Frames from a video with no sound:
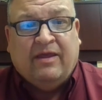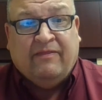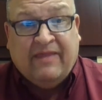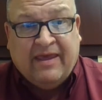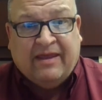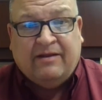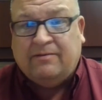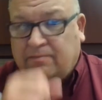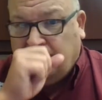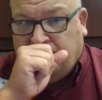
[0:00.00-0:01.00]
And then,
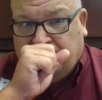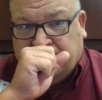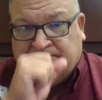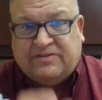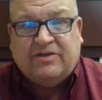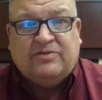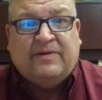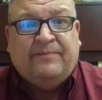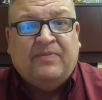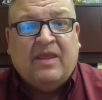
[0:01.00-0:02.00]
excuse
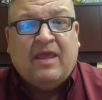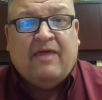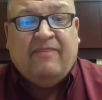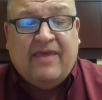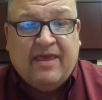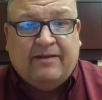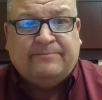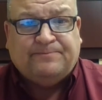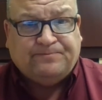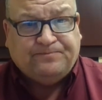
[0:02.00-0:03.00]
me, and
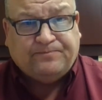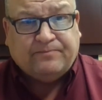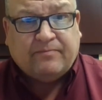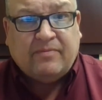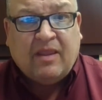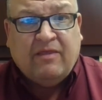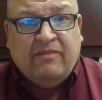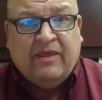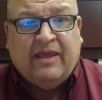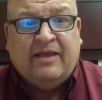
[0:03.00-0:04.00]
then
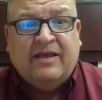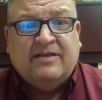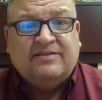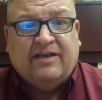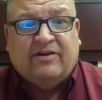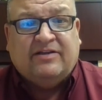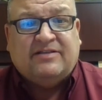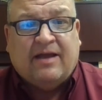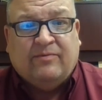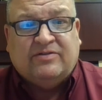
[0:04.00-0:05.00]
the synchronous
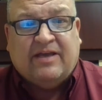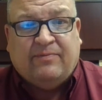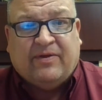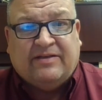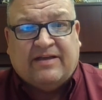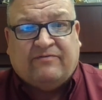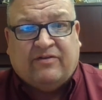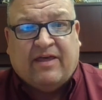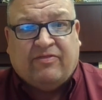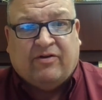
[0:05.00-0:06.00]
time will take place after
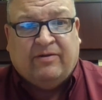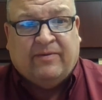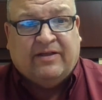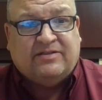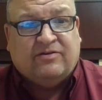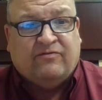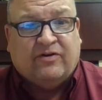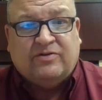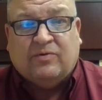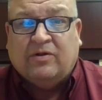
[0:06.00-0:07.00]
that 30 minutes. So
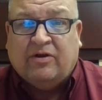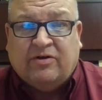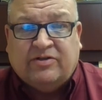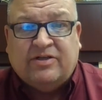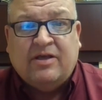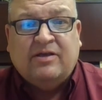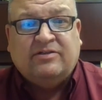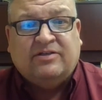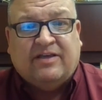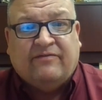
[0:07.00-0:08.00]
virtual learners,
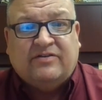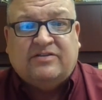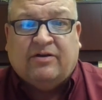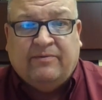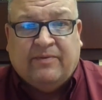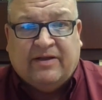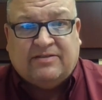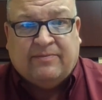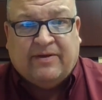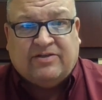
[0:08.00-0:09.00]
just give us 30 minutes
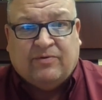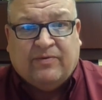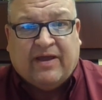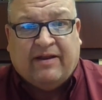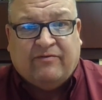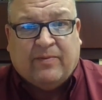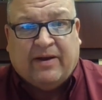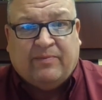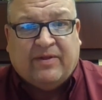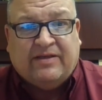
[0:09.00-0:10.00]
to make sure we got
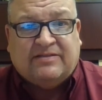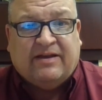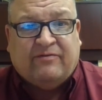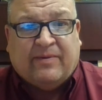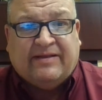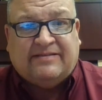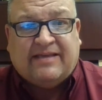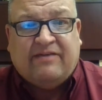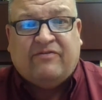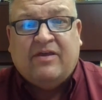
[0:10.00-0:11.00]
everybody placed and everybody's
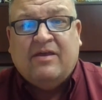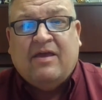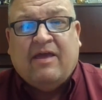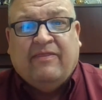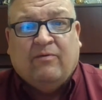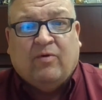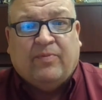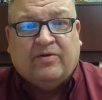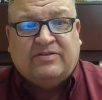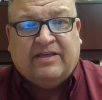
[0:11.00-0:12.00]
safe, and then we'll
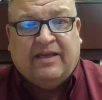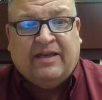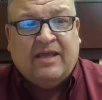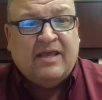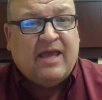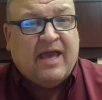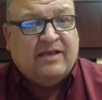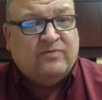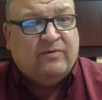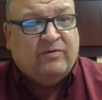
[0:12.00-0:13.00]
proceed
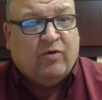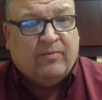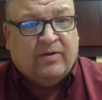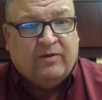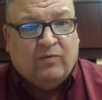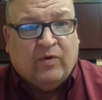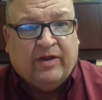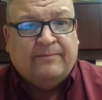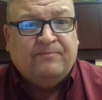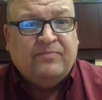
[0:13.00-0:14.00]
as we normally
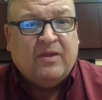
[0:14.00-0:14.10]
would